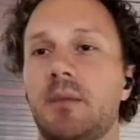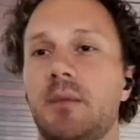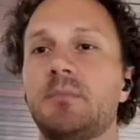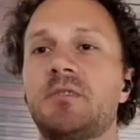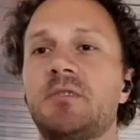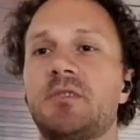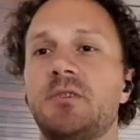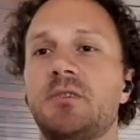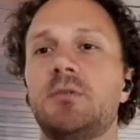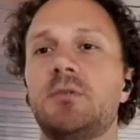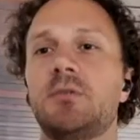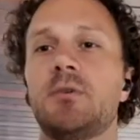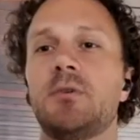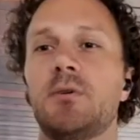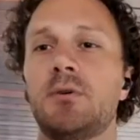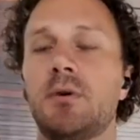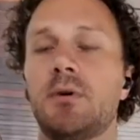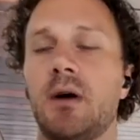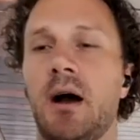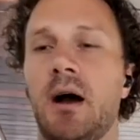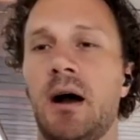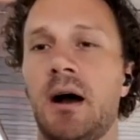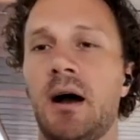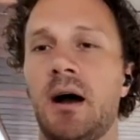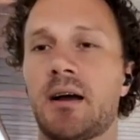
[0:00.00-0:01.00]
to
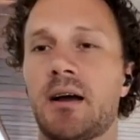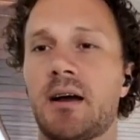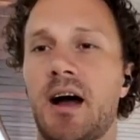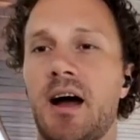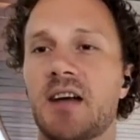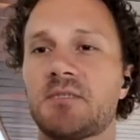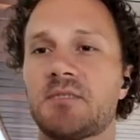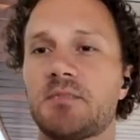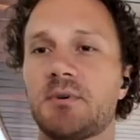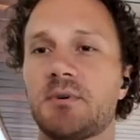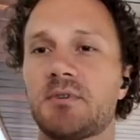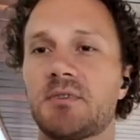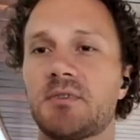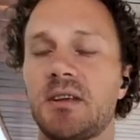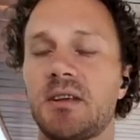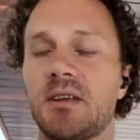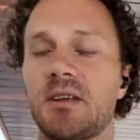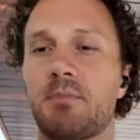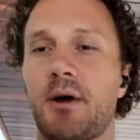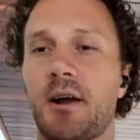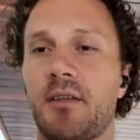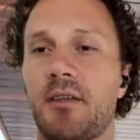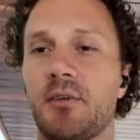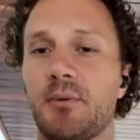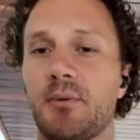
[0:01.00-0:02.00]
Cosmos. And
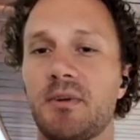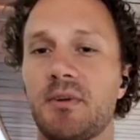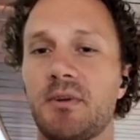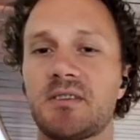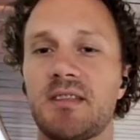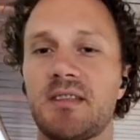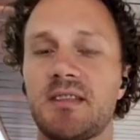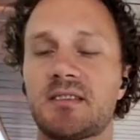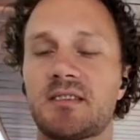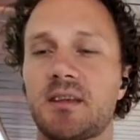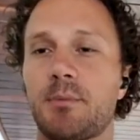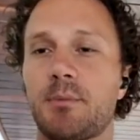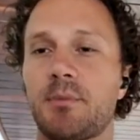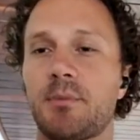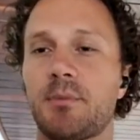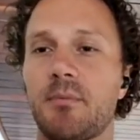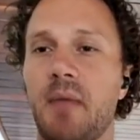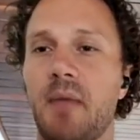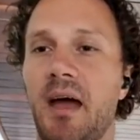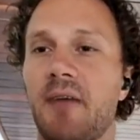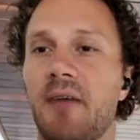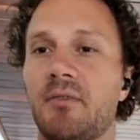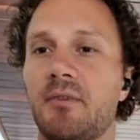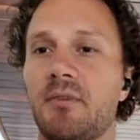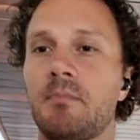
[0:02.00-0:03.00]
part of the reason that some of them
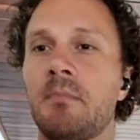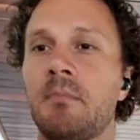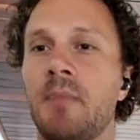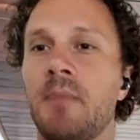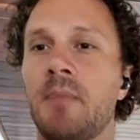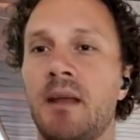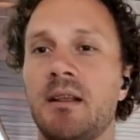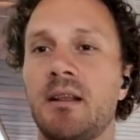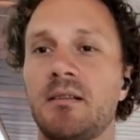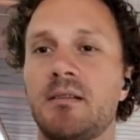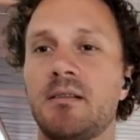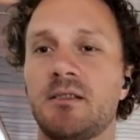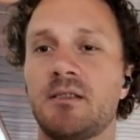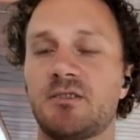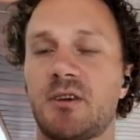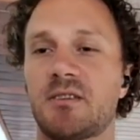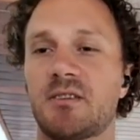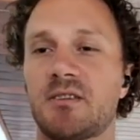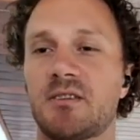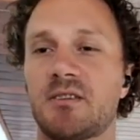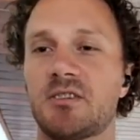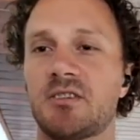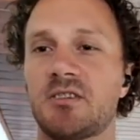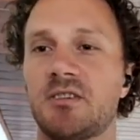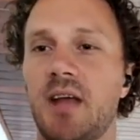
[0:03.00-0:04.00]
haven't made the
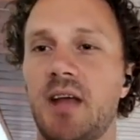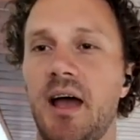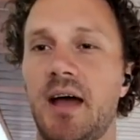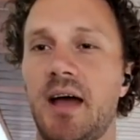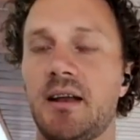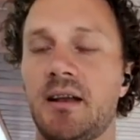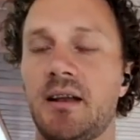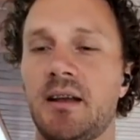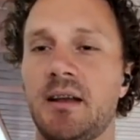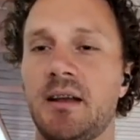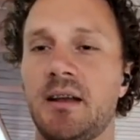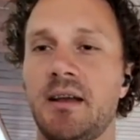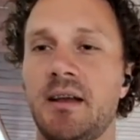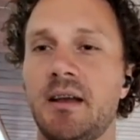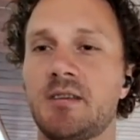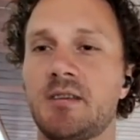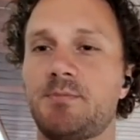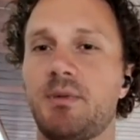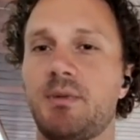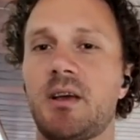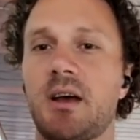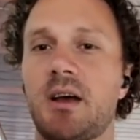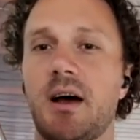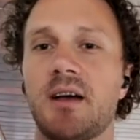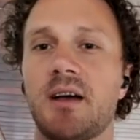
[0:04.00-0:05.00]
transition yet is
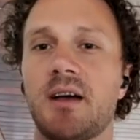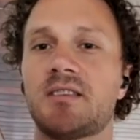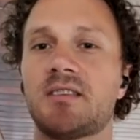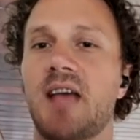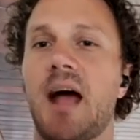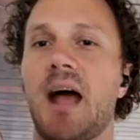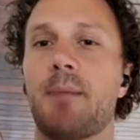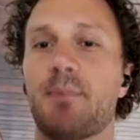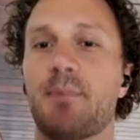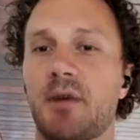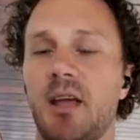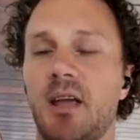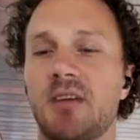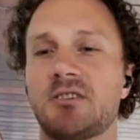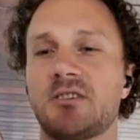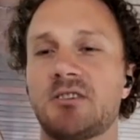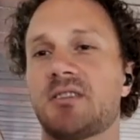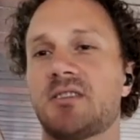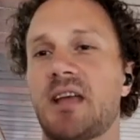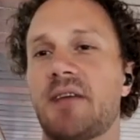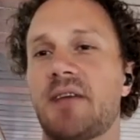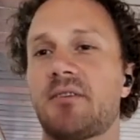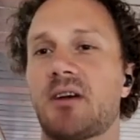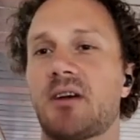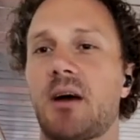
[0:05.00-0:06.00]
because the applications
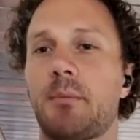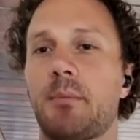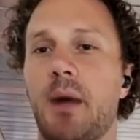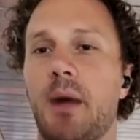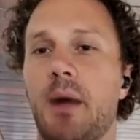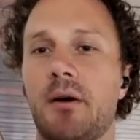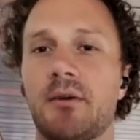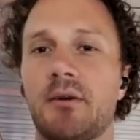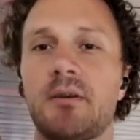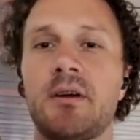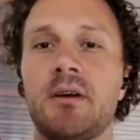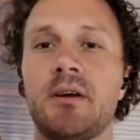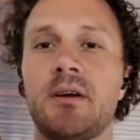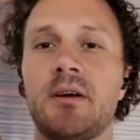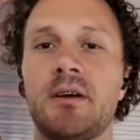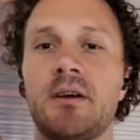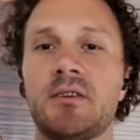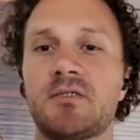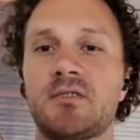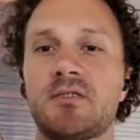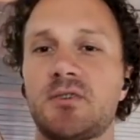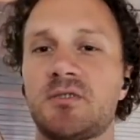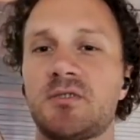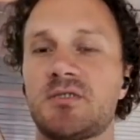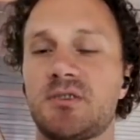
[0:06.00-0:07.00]
haven't come out.
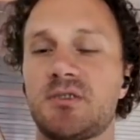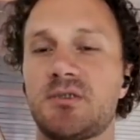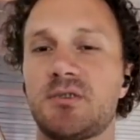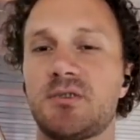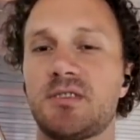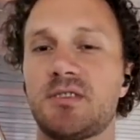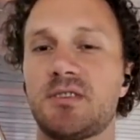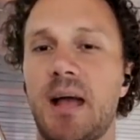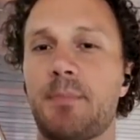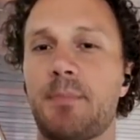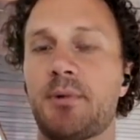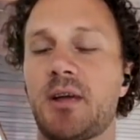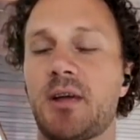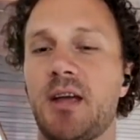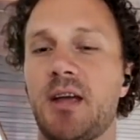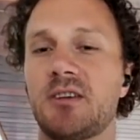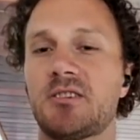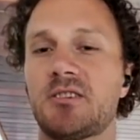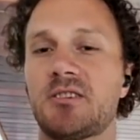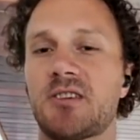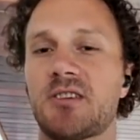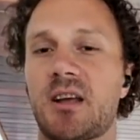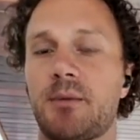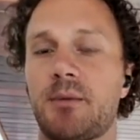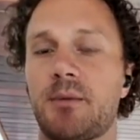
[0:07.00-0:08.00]
So as soon as the
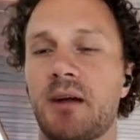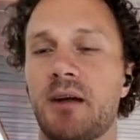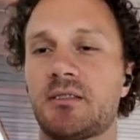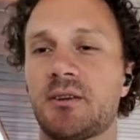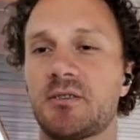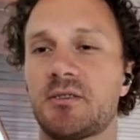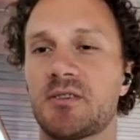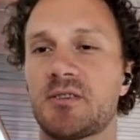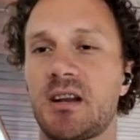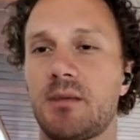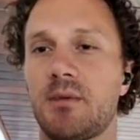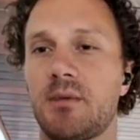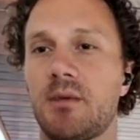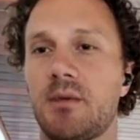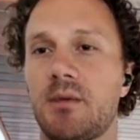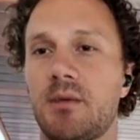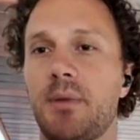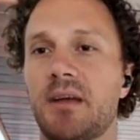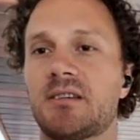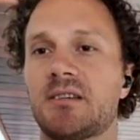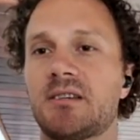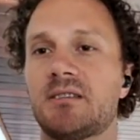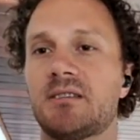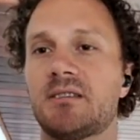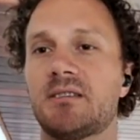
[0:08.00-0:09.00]
applications come out, there's going to be a
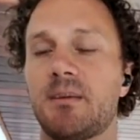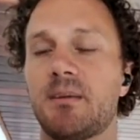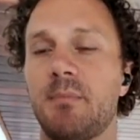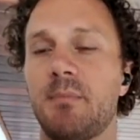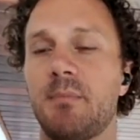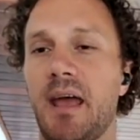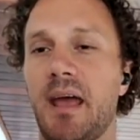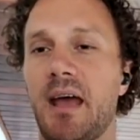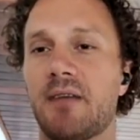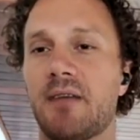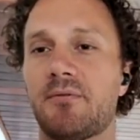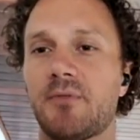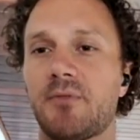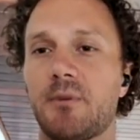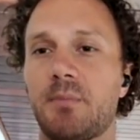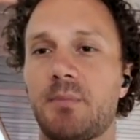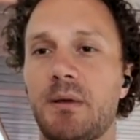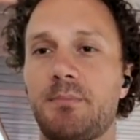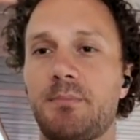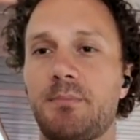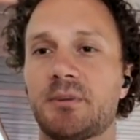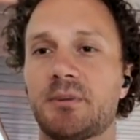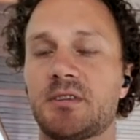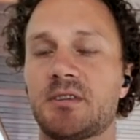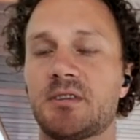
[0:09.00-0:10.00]
big demand for
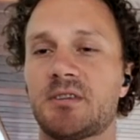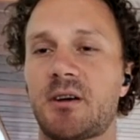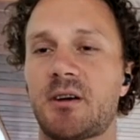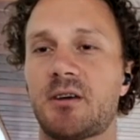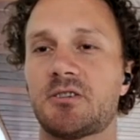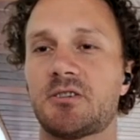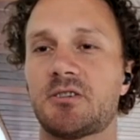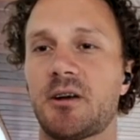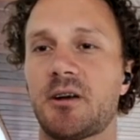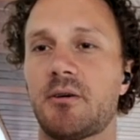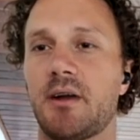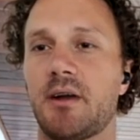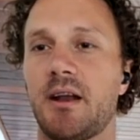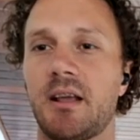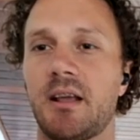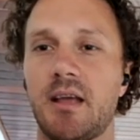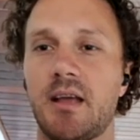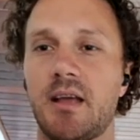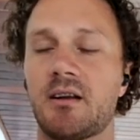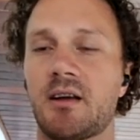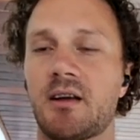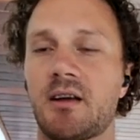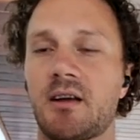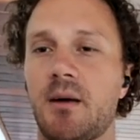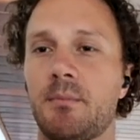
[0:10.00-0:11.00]
people to start generating
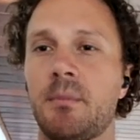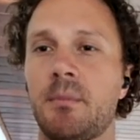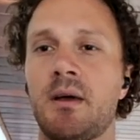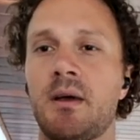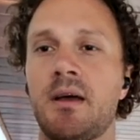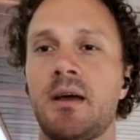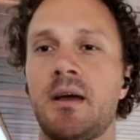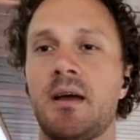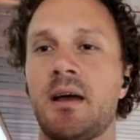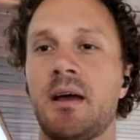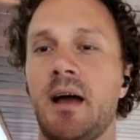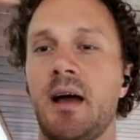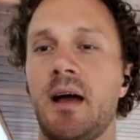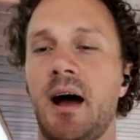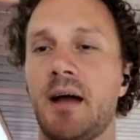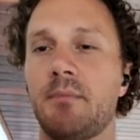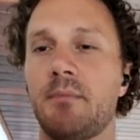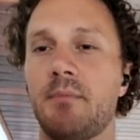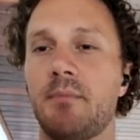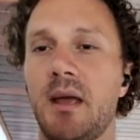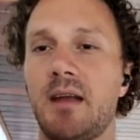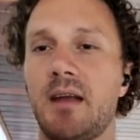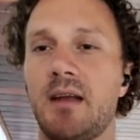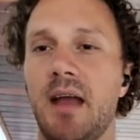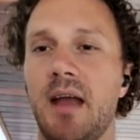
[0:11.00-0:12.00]
income on
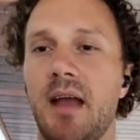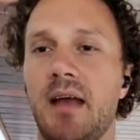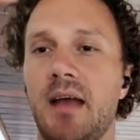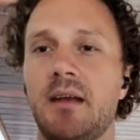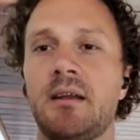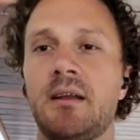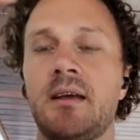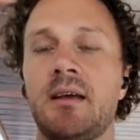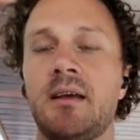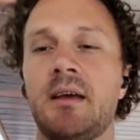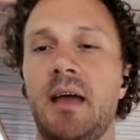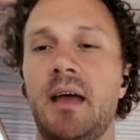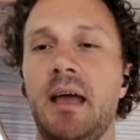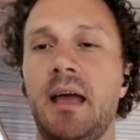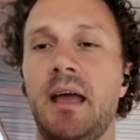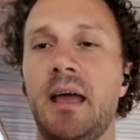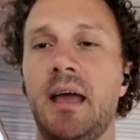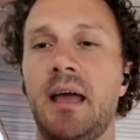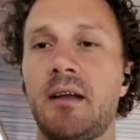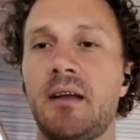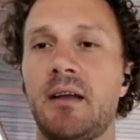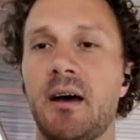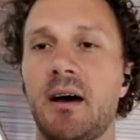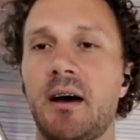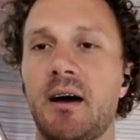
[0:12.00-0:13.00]
mainnet
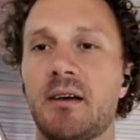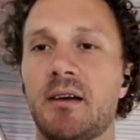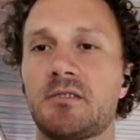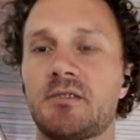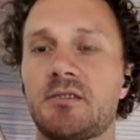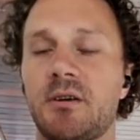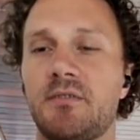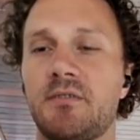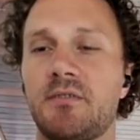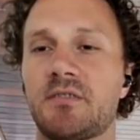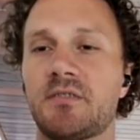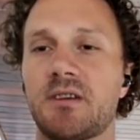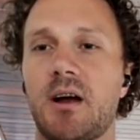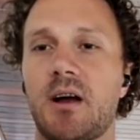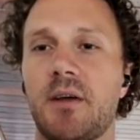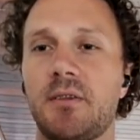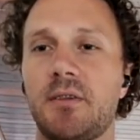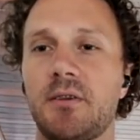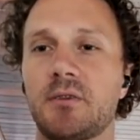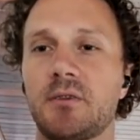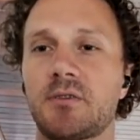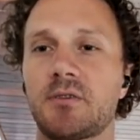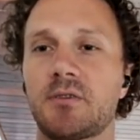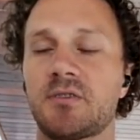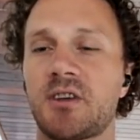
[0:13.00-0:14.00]
and servicing all the
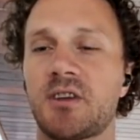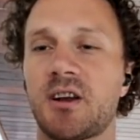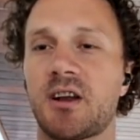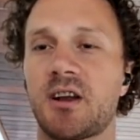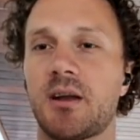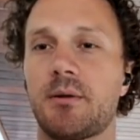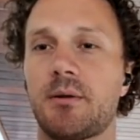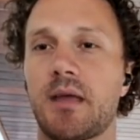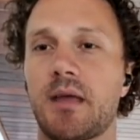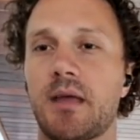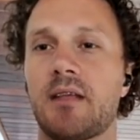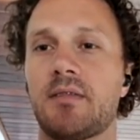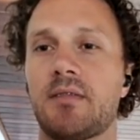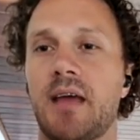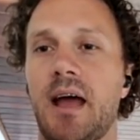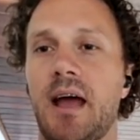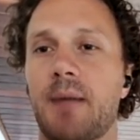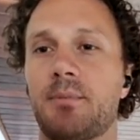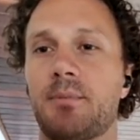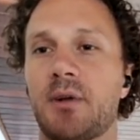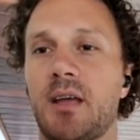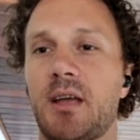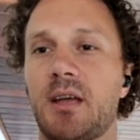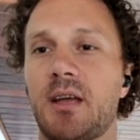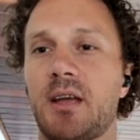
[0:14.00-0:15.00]
users that are going to getting the
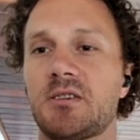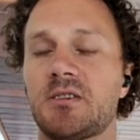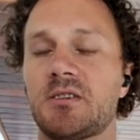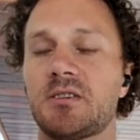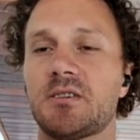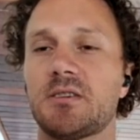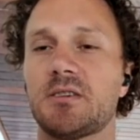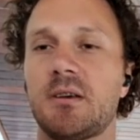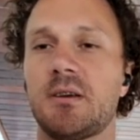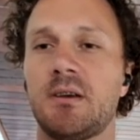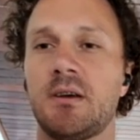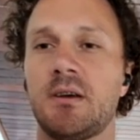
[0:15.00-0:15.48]
applications.